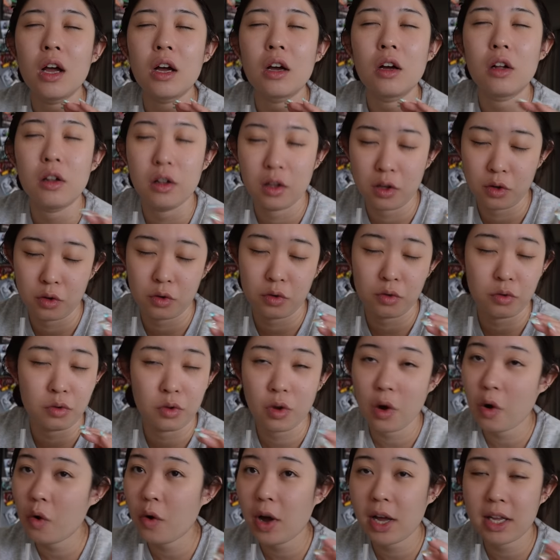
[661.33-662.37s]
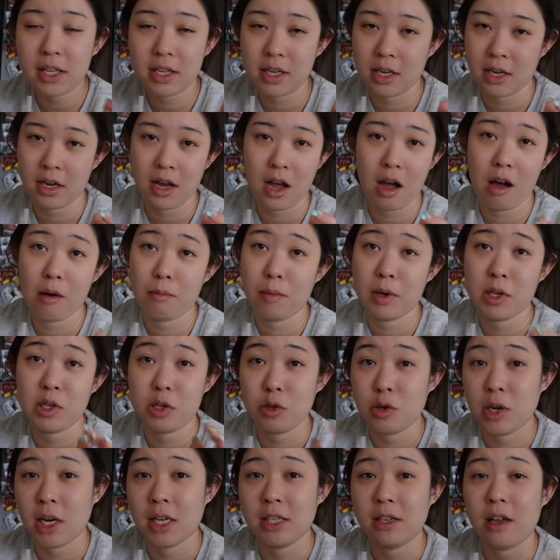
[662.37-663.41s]
clue, no idea how much
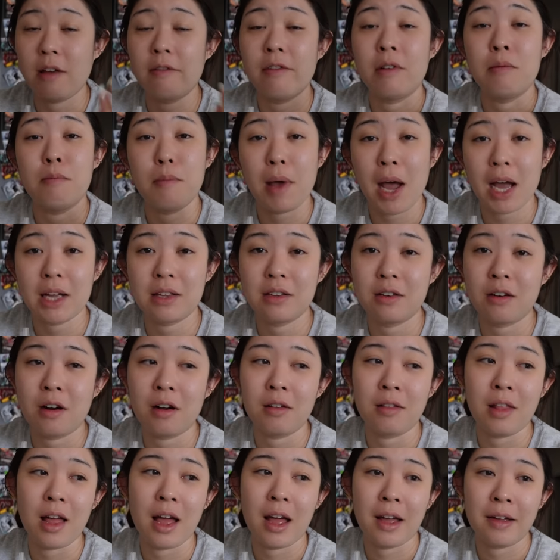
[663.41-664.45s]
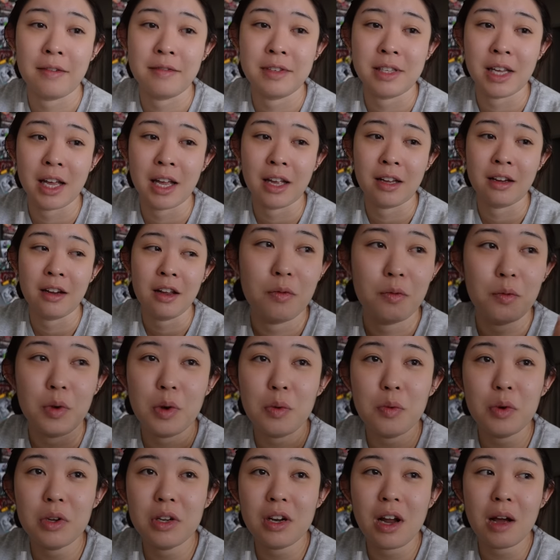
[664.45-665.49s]
you guys have impacted our lives and we
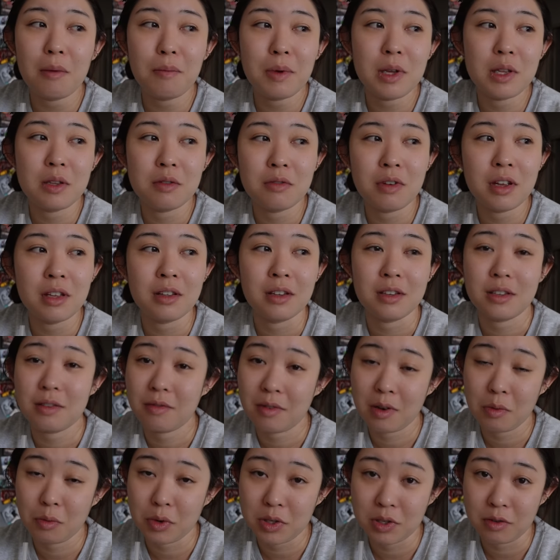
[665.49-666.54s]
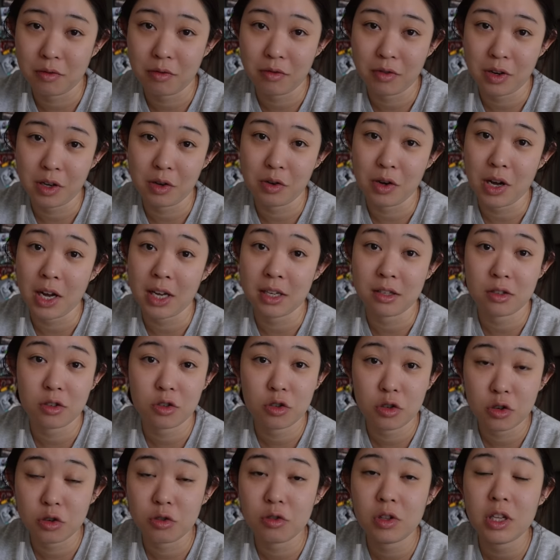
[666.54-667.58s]
would not be doing this if it wasn't for you guys,
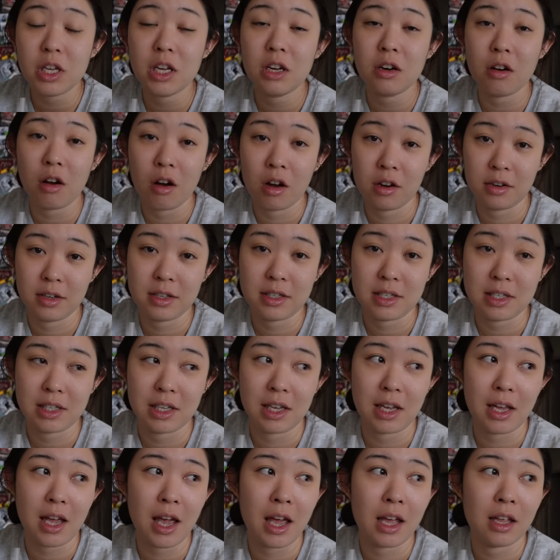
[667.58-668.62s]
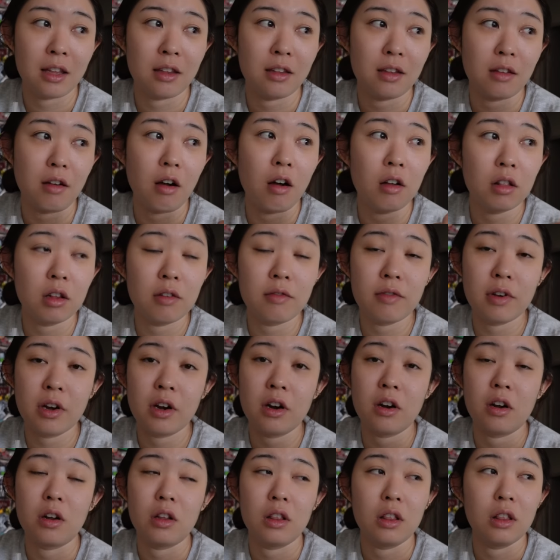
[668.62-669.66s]
truly and honestly, and all of
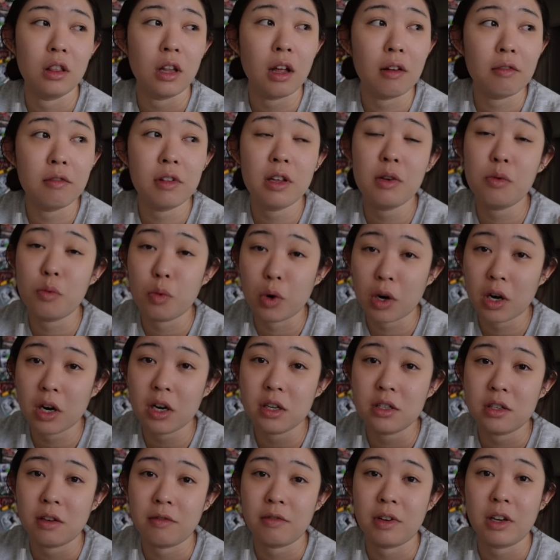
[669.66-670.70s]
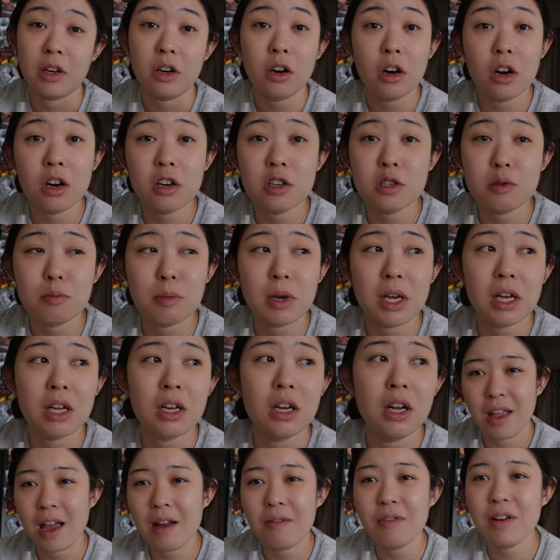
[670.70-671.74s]
your lovely words of
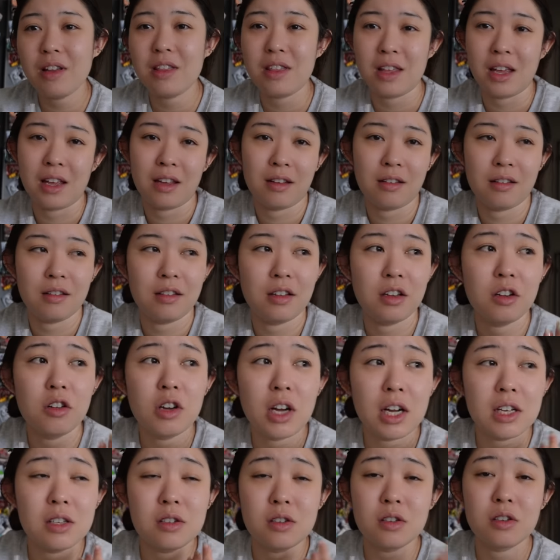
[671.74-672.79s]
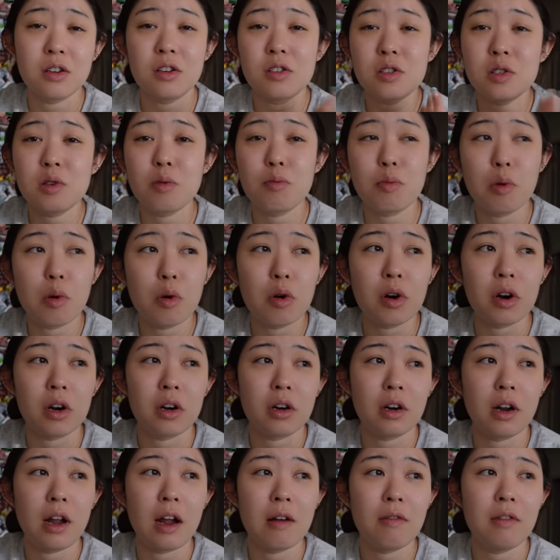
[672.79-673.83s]
encouragement, everything. You guys, your
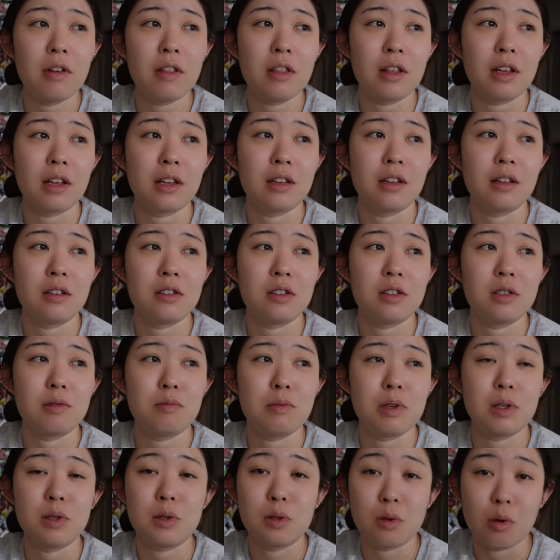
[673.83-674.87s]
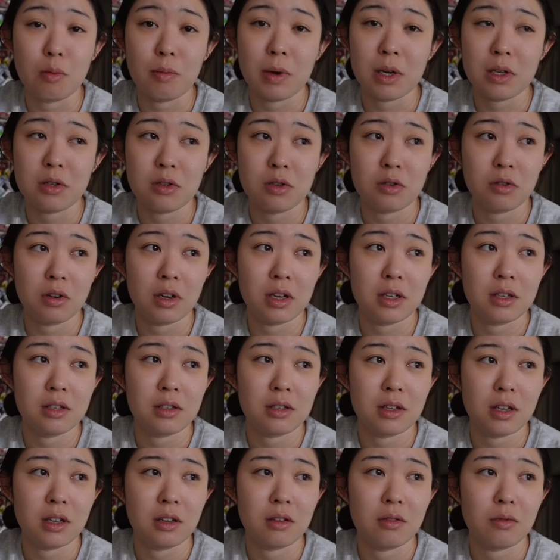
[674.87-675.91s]
support, everything just means so much to
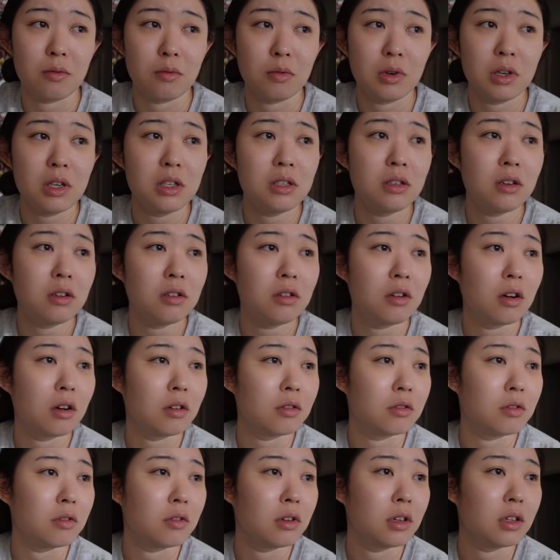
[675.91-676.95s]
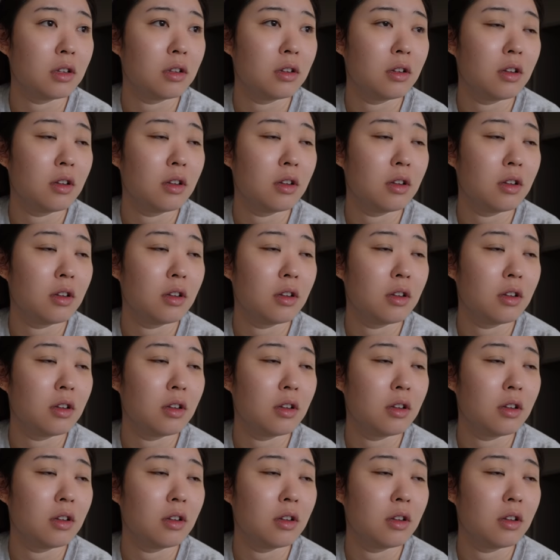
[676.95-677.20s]
us. And what is our dog doing?